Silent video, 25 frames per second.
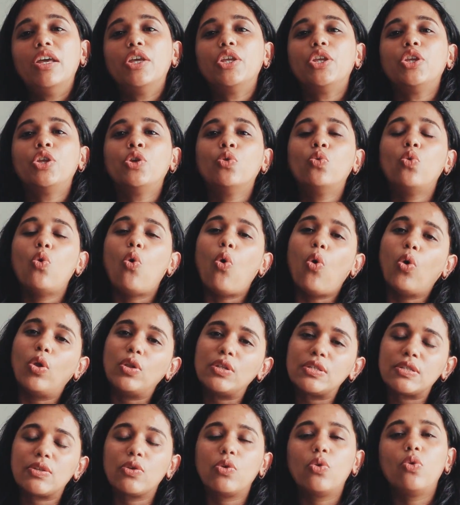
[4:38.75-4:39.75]
You
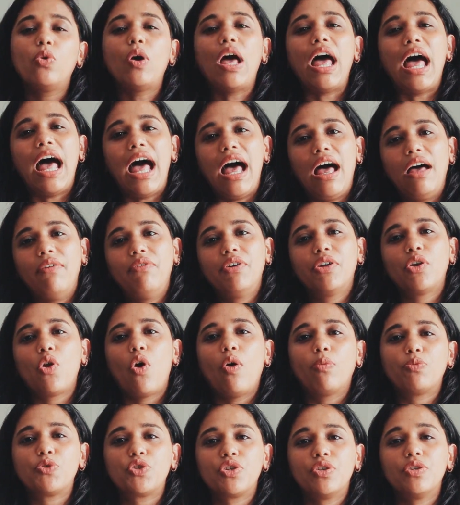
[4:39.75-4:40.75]
also have an
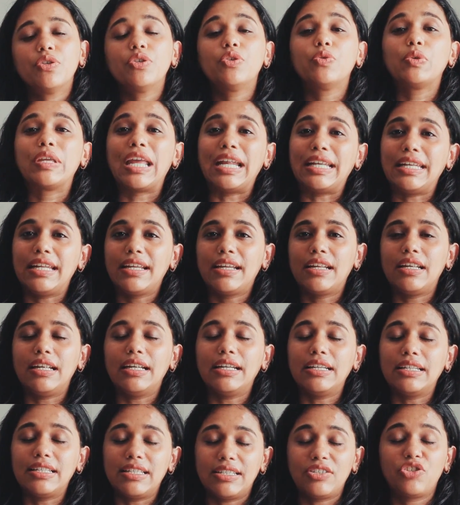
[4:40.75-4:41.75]
option to getting
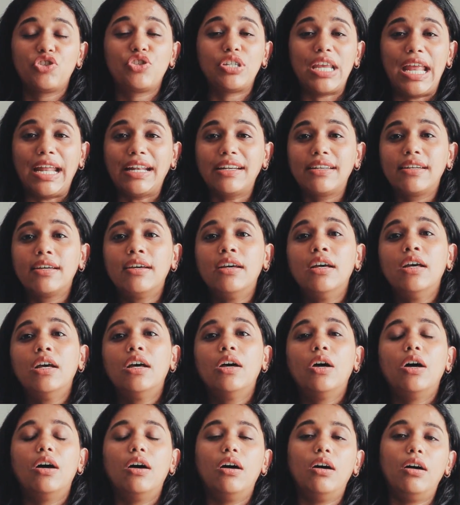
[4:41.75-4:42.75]
it checked
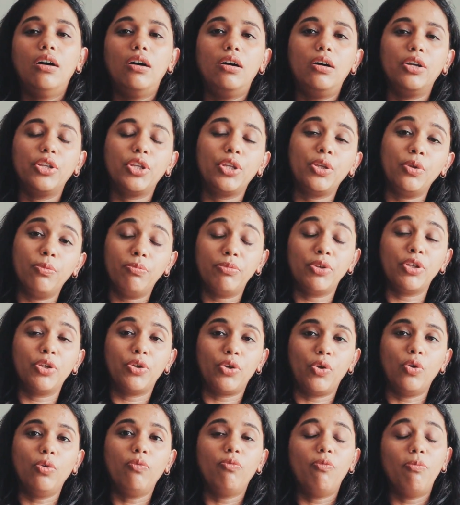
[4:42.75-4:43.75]

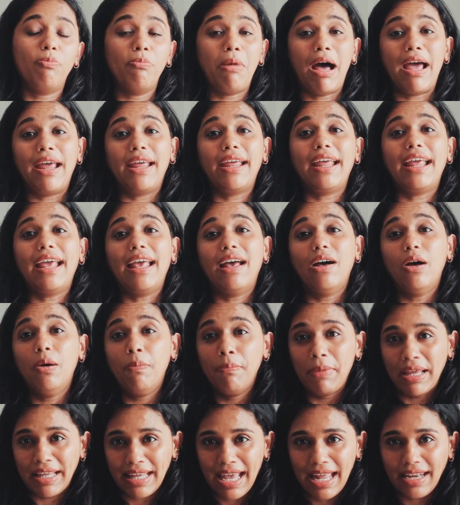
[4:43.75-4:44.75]
by a
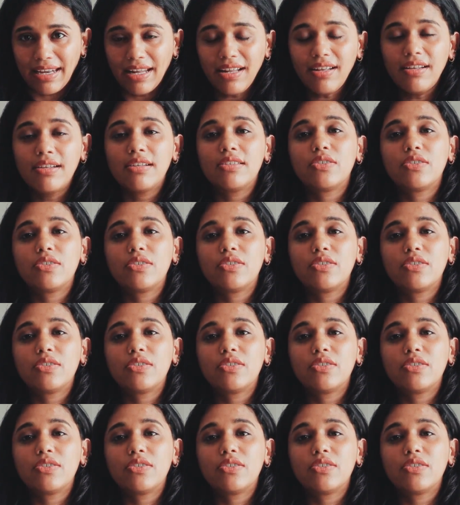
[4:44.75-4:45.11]
mechanic.